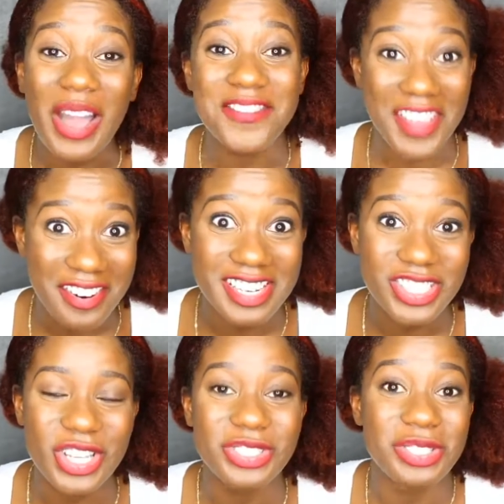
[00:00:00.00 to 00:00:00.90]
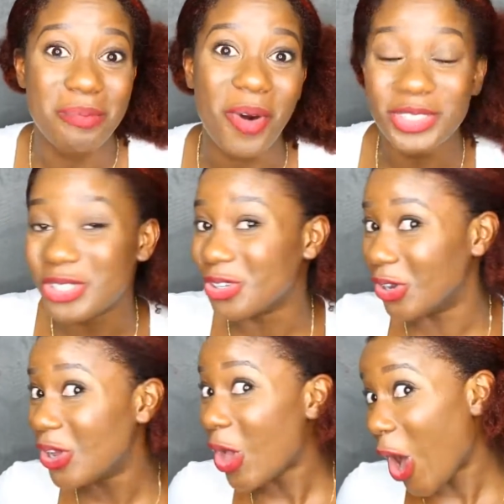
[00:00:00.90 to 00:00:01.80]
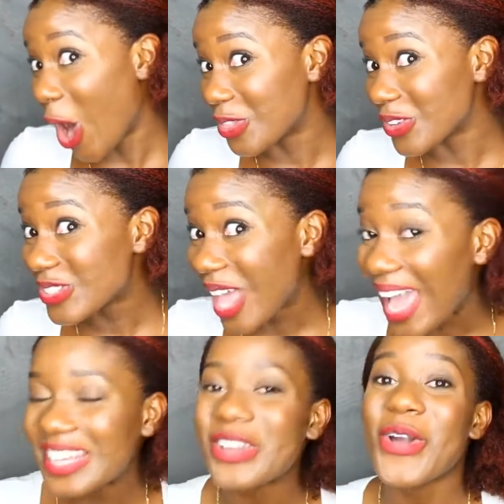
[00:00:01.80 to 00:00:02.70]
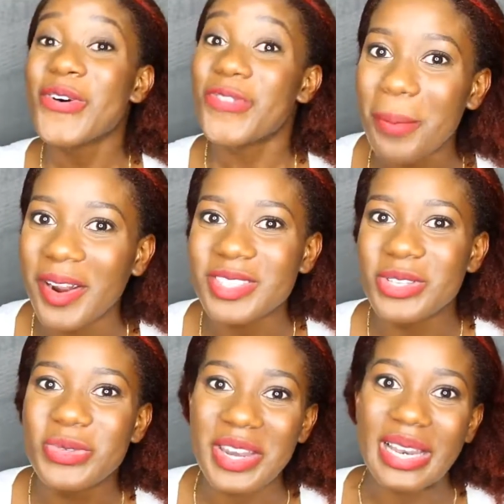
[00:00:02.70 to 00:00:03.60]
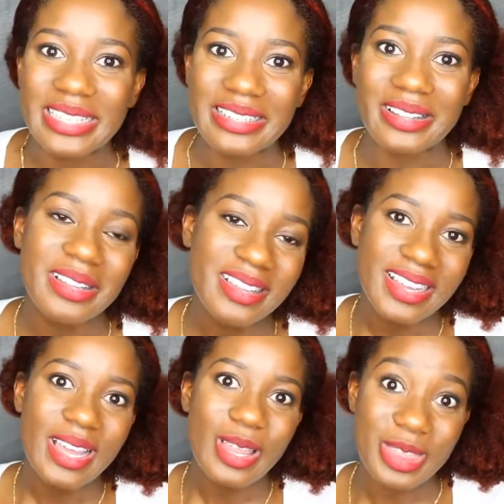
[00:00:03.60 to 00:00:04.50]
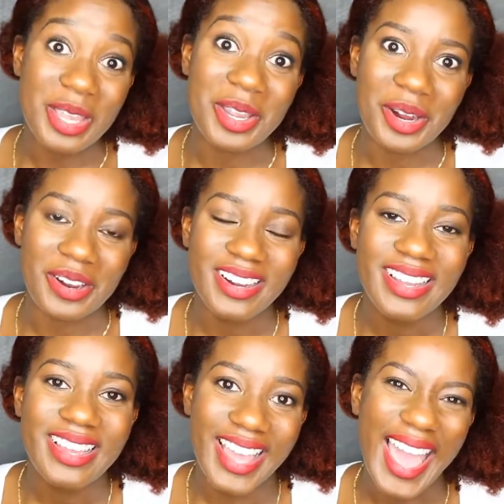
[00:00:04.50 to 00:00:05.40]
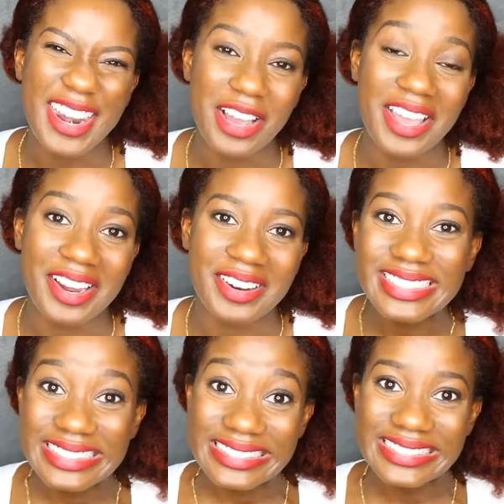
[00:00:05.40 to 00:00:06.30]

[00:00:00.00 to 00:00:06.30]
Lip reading: you a variation to the bun to the other side for persons with a little thicker head of hair.